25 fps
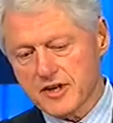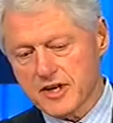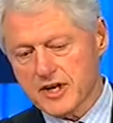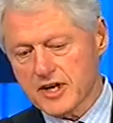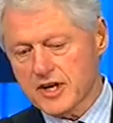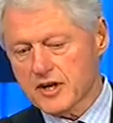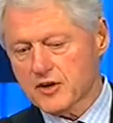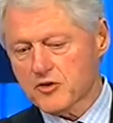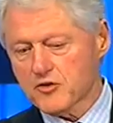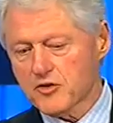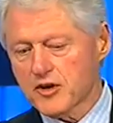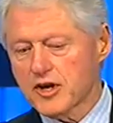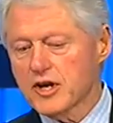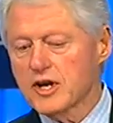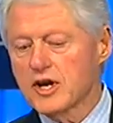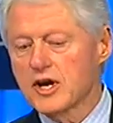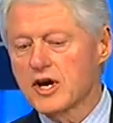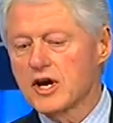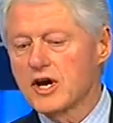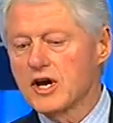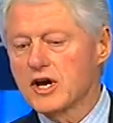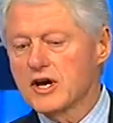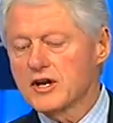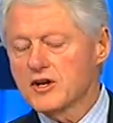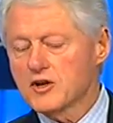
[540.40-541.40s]
of the country
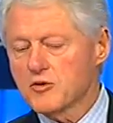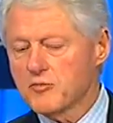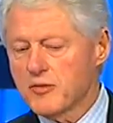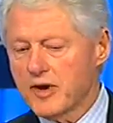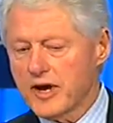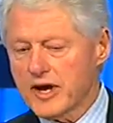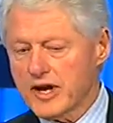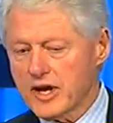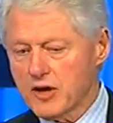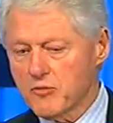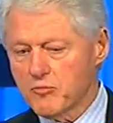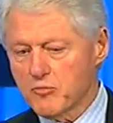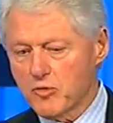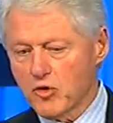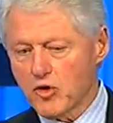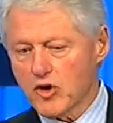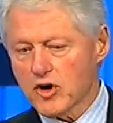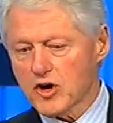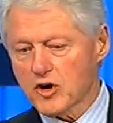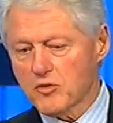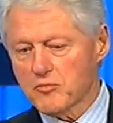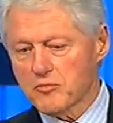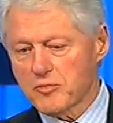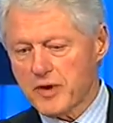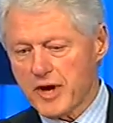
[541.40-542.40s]
to make it
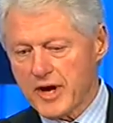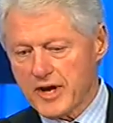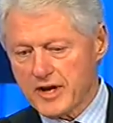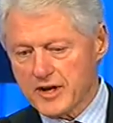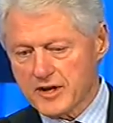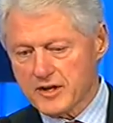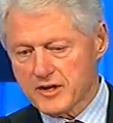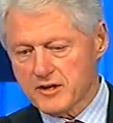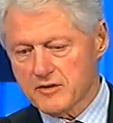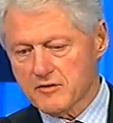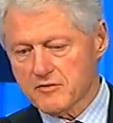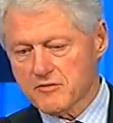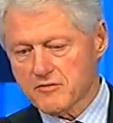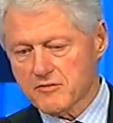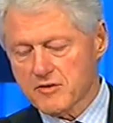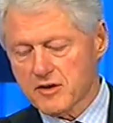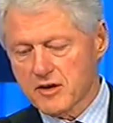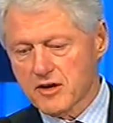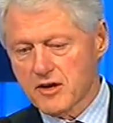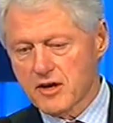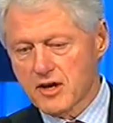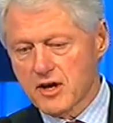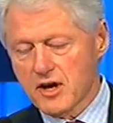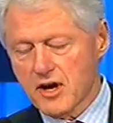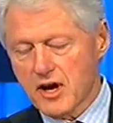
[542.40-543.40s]
more competitive.
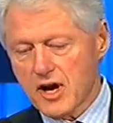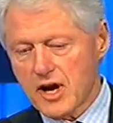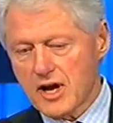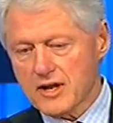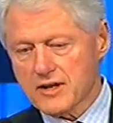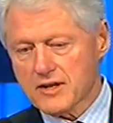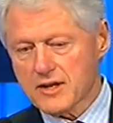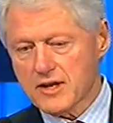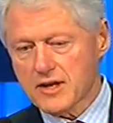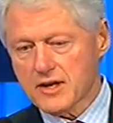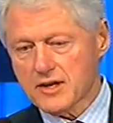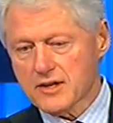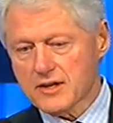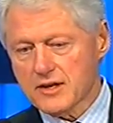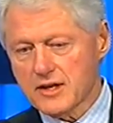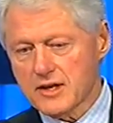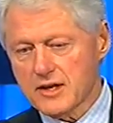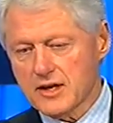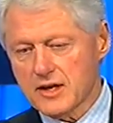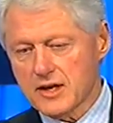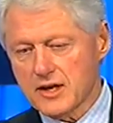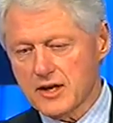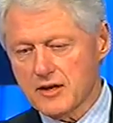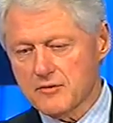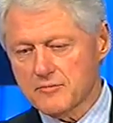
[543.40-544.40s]
I think
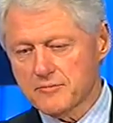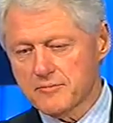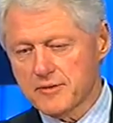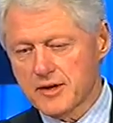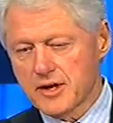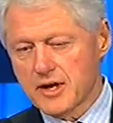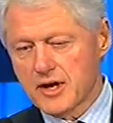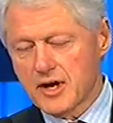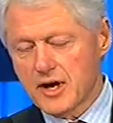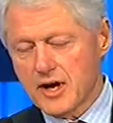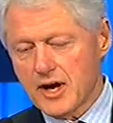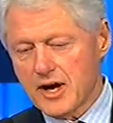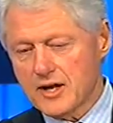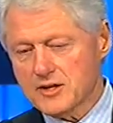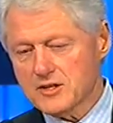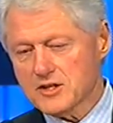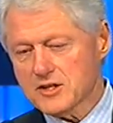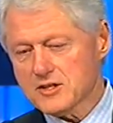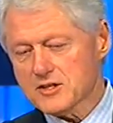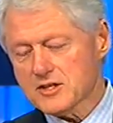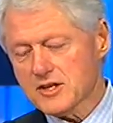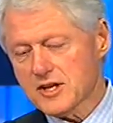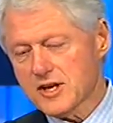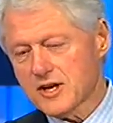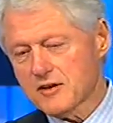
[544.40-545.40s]
I
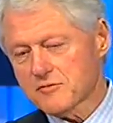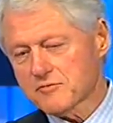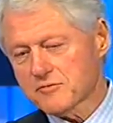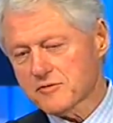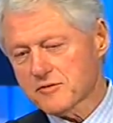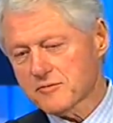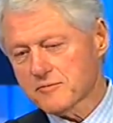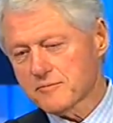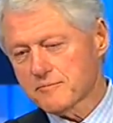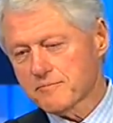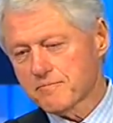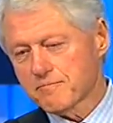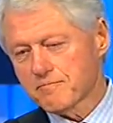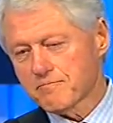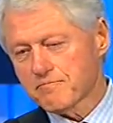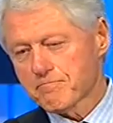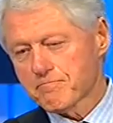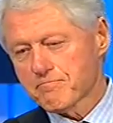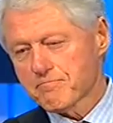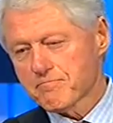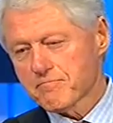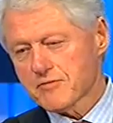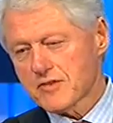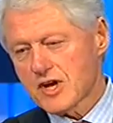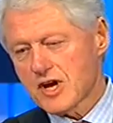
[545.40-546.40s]
just left
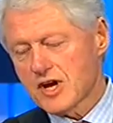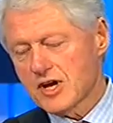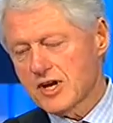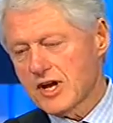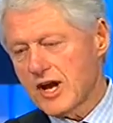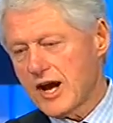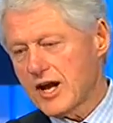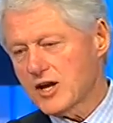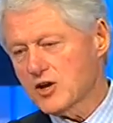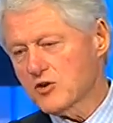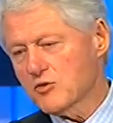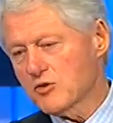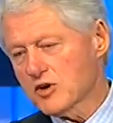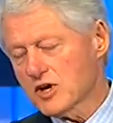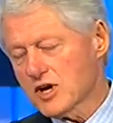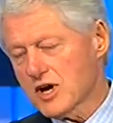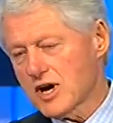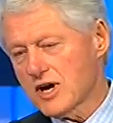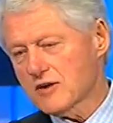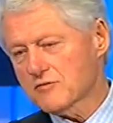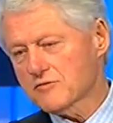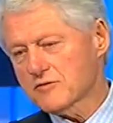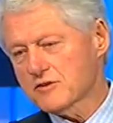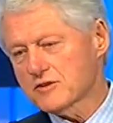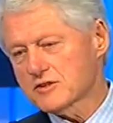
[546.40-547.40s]
an annual
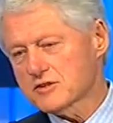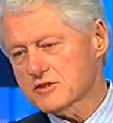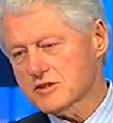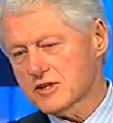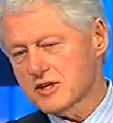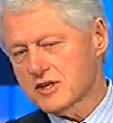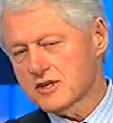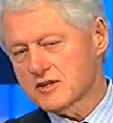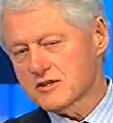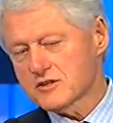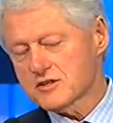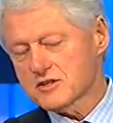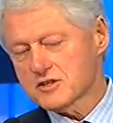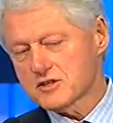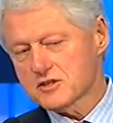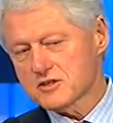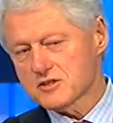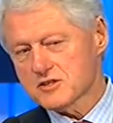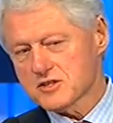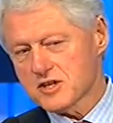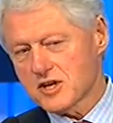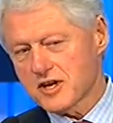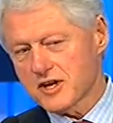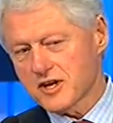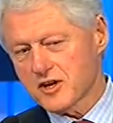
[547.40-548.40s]
conference in
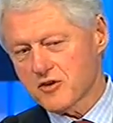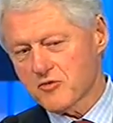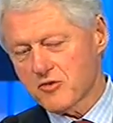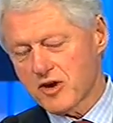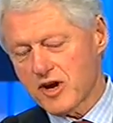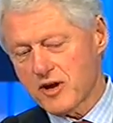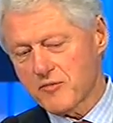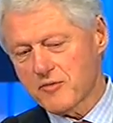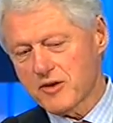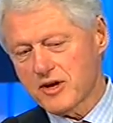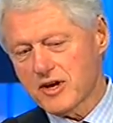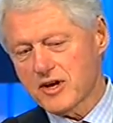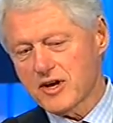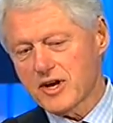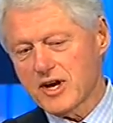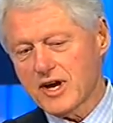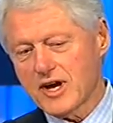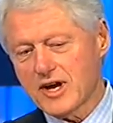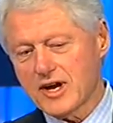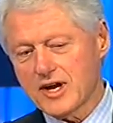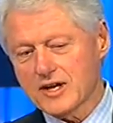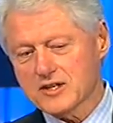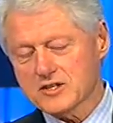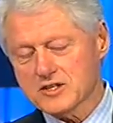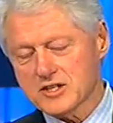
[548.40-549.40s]
Saudi Arabia,
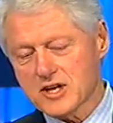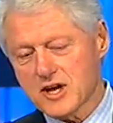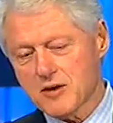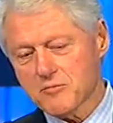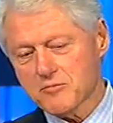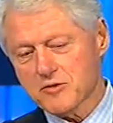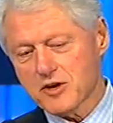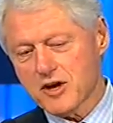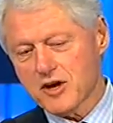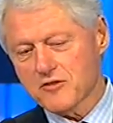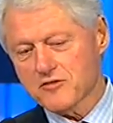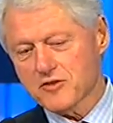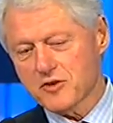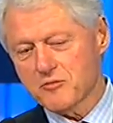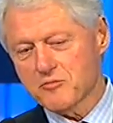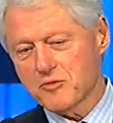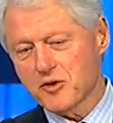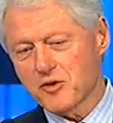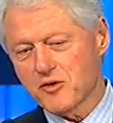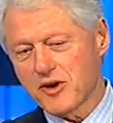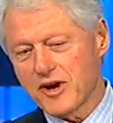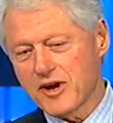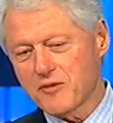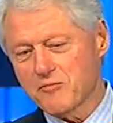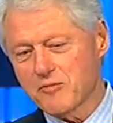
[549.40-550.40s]
and I stopped off in
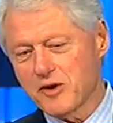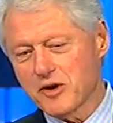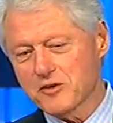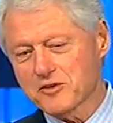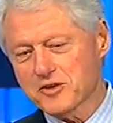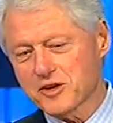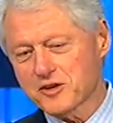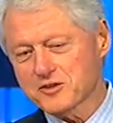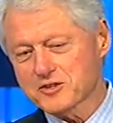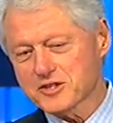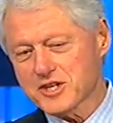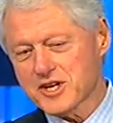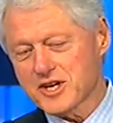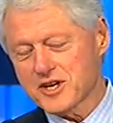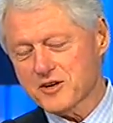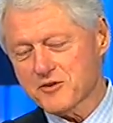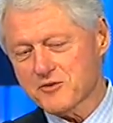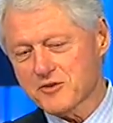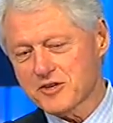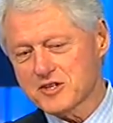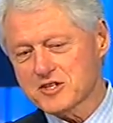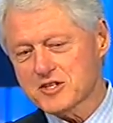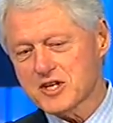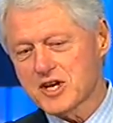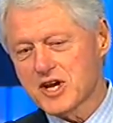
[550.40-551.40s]
Bahrain. Both those
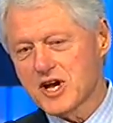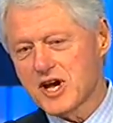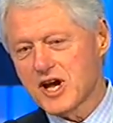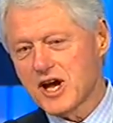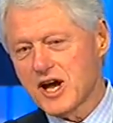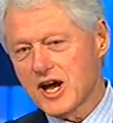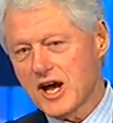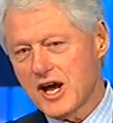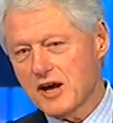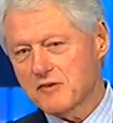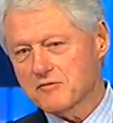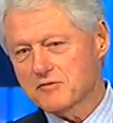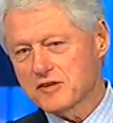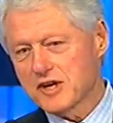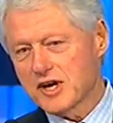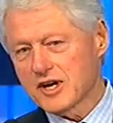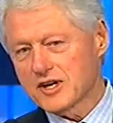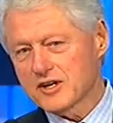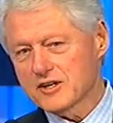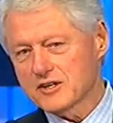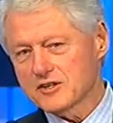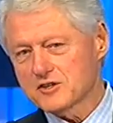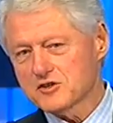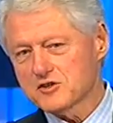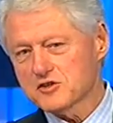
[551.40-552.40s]
countries have
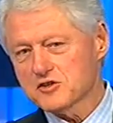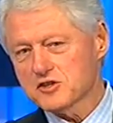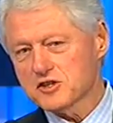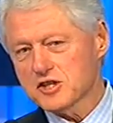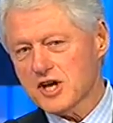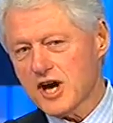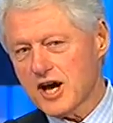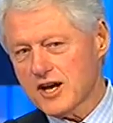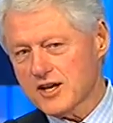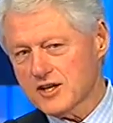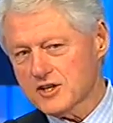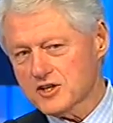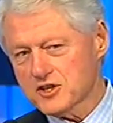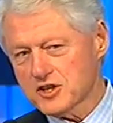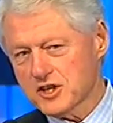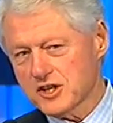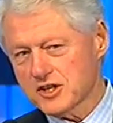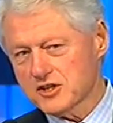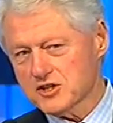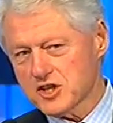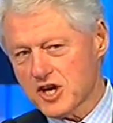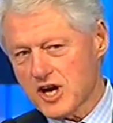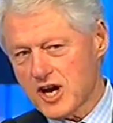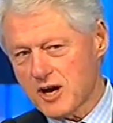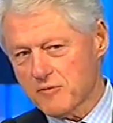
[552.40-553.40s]
done an
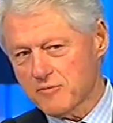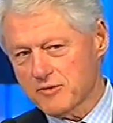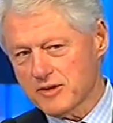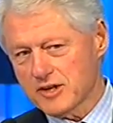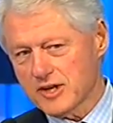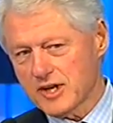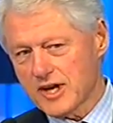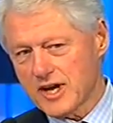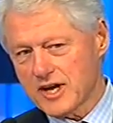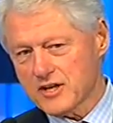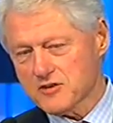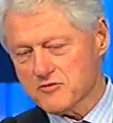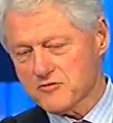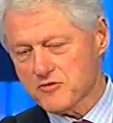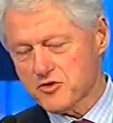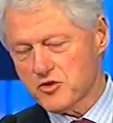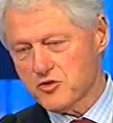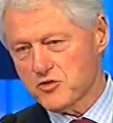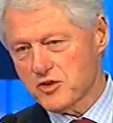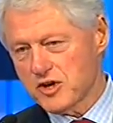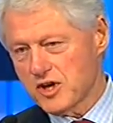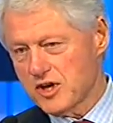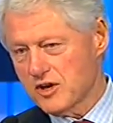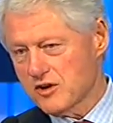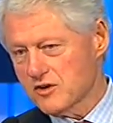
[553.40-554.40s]
astonishing job in the last
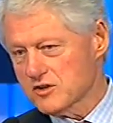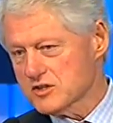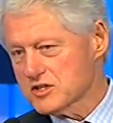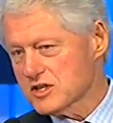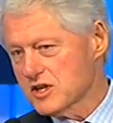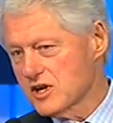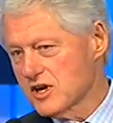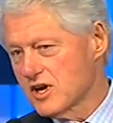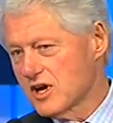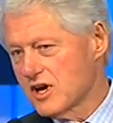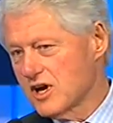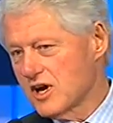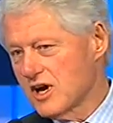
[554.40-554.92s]
few years